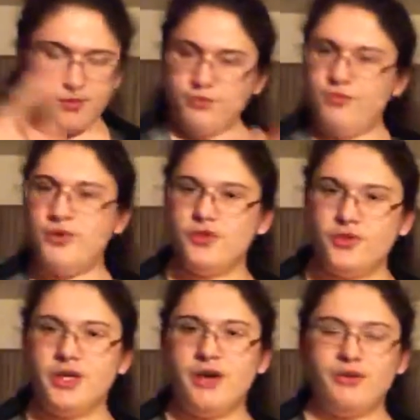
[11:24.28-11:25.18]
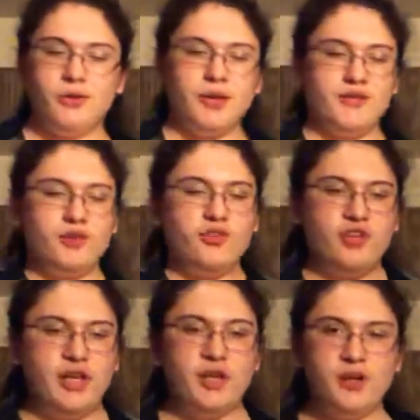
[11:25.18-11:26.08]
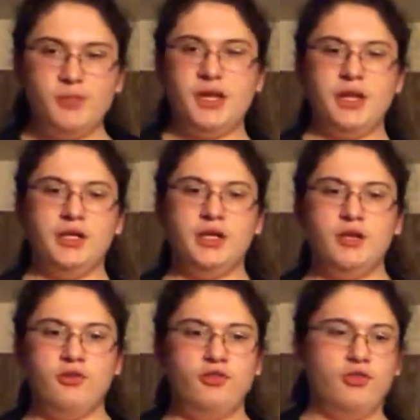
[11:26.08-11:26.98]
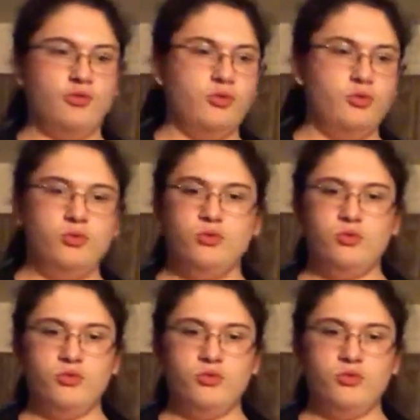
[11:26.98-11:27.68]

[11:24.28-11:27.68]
fizzled out or whatever, she ended up getting into